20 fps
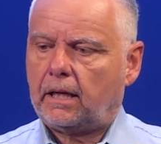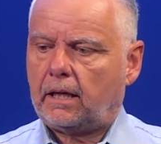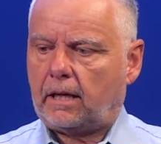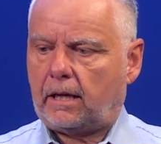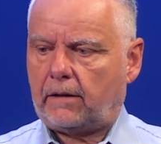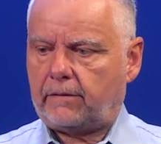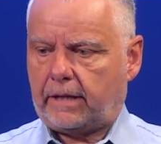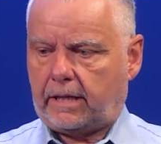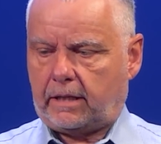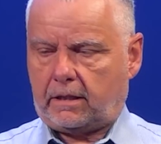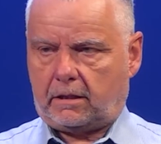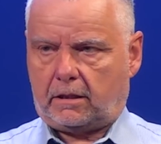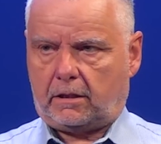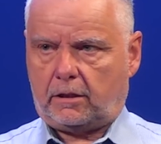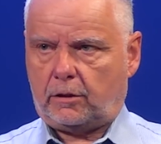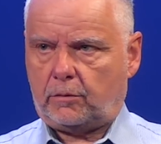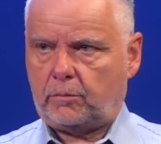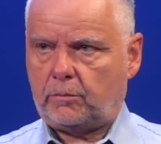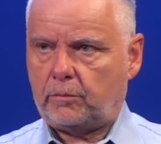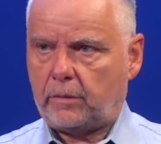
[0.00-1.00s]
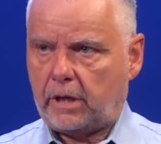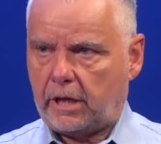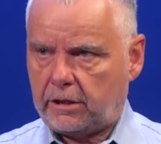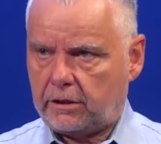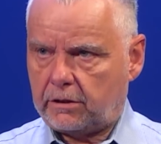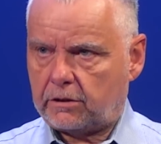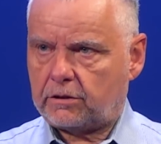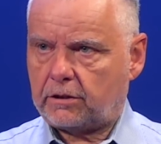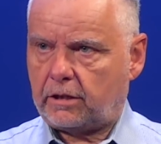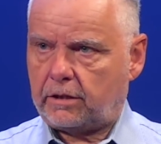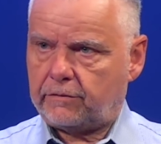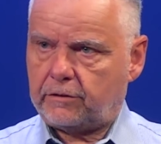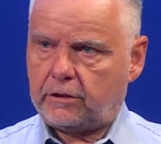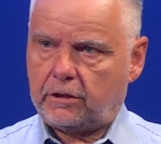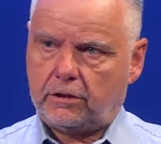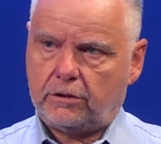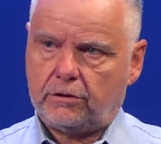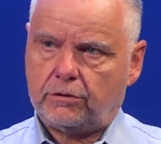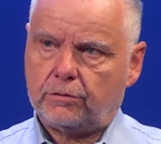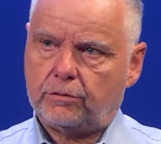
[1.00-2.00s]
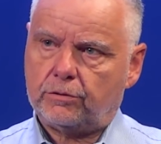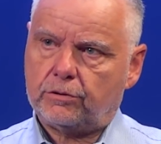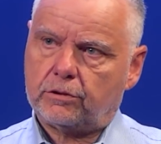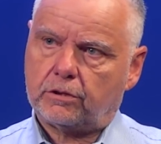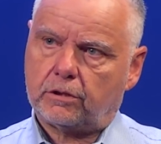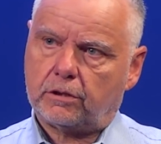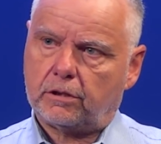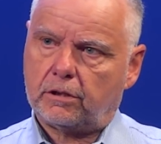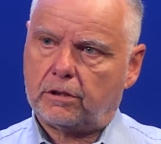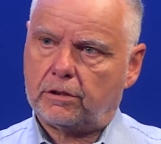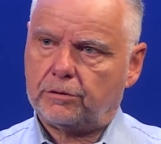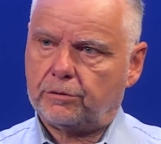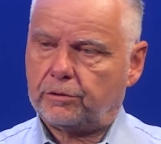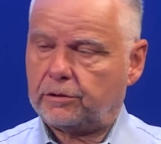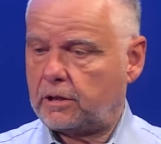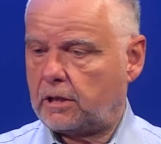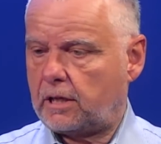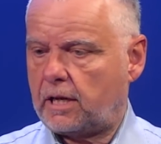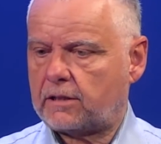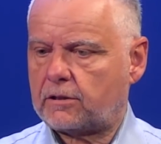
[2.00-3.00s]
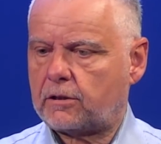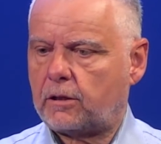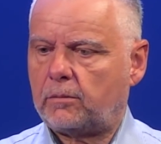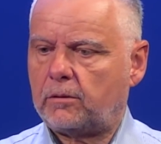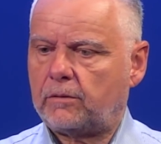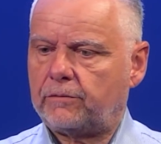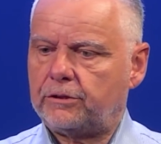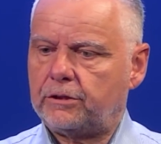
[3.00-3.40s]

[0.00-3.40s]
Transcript: have had major safety issues during the last couple of